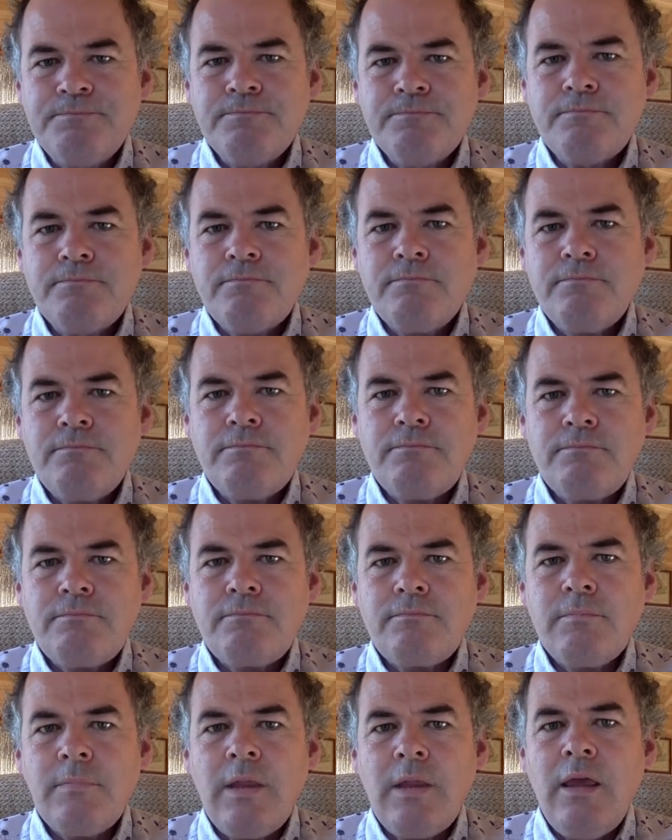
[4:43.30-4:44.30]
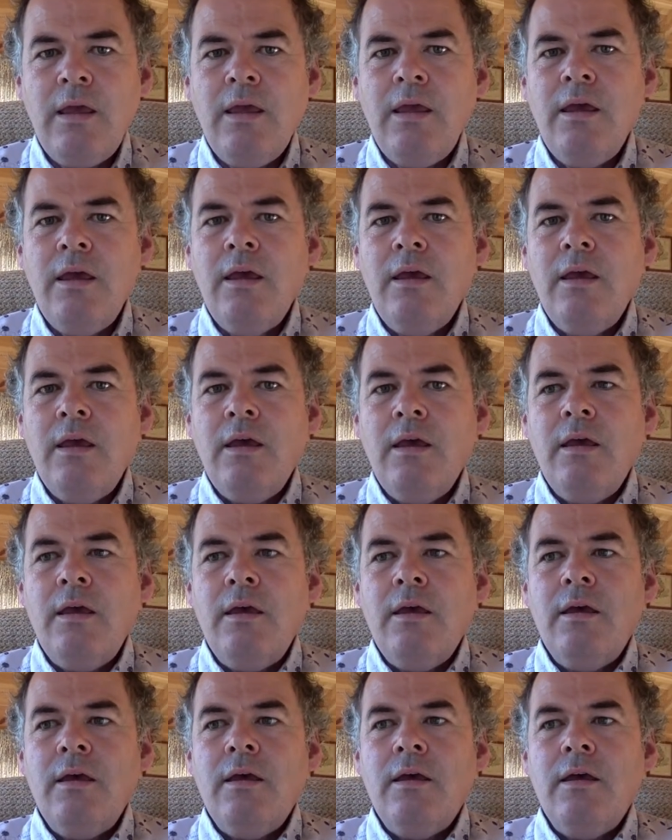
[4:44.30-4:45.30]

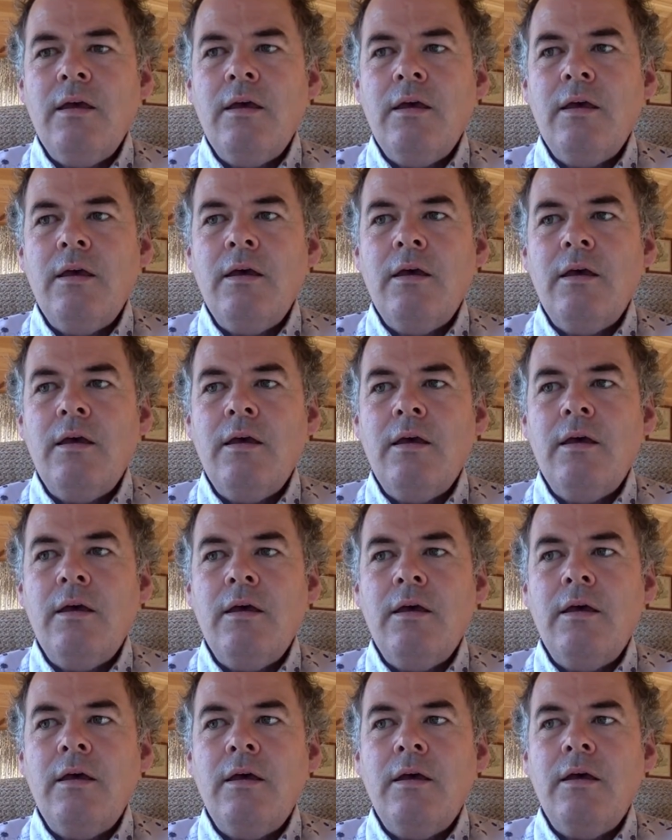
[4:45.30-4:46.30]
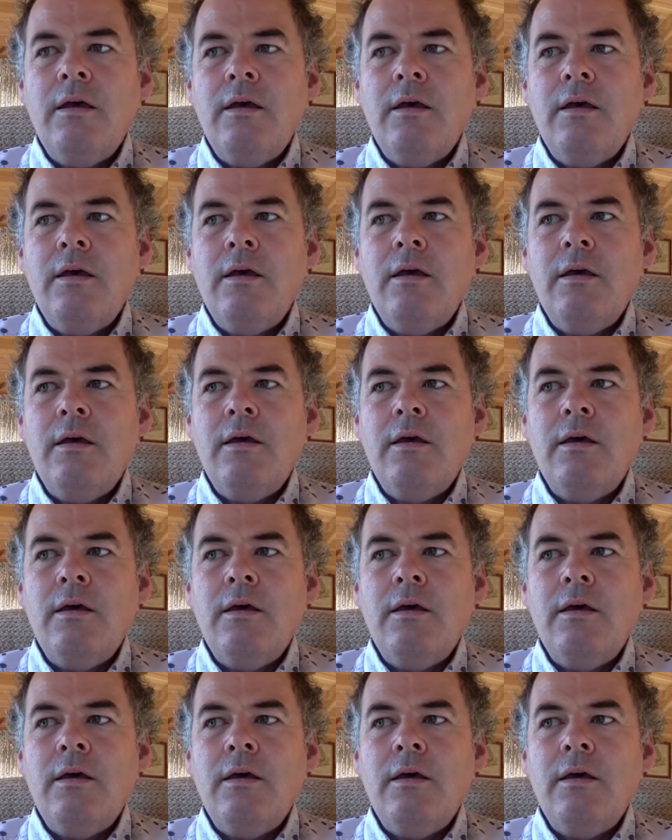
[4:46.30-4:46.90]
(no one is talking)